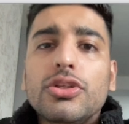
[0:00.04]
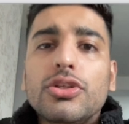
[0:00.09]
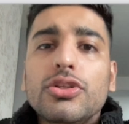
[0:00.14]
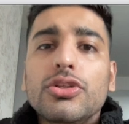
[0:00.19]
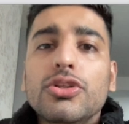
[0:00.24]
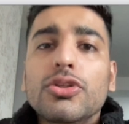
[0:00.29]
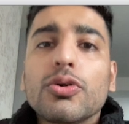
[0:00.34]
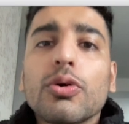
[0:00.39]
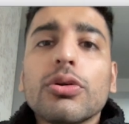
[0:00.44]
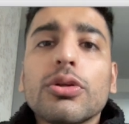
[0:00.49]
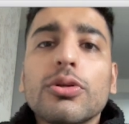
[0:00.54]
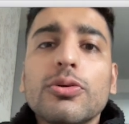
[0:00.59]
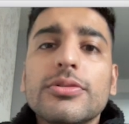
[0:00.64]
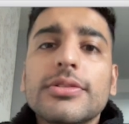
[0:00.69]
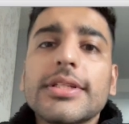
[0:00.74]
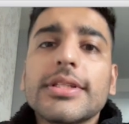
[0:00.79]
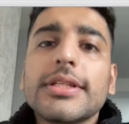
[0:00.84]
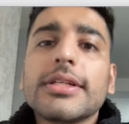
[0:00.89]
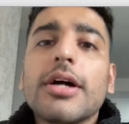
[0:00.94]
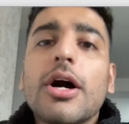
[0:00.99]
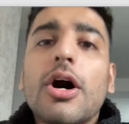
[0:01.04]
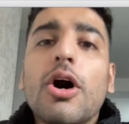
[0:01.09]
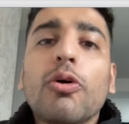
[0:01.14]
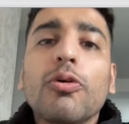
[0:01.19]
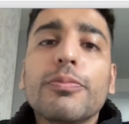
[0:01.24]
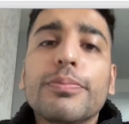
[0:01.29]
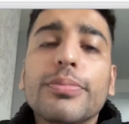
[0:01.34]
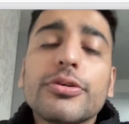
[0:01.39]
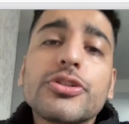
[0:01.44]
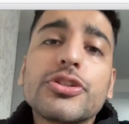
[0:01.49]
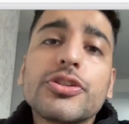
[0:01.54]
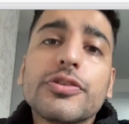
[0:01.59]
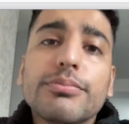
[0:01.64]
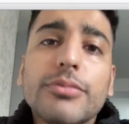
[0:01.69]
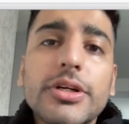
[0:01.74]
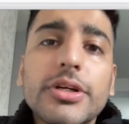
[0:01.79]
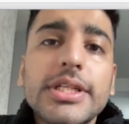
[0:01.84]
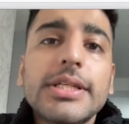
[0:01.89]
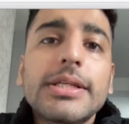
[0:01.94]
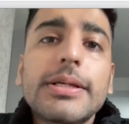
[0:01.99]
You're losing a whole bunch of
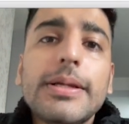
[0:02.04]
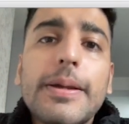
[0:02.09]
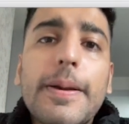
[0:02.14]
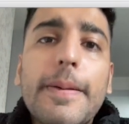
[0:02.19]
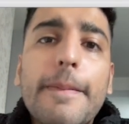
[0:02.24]
money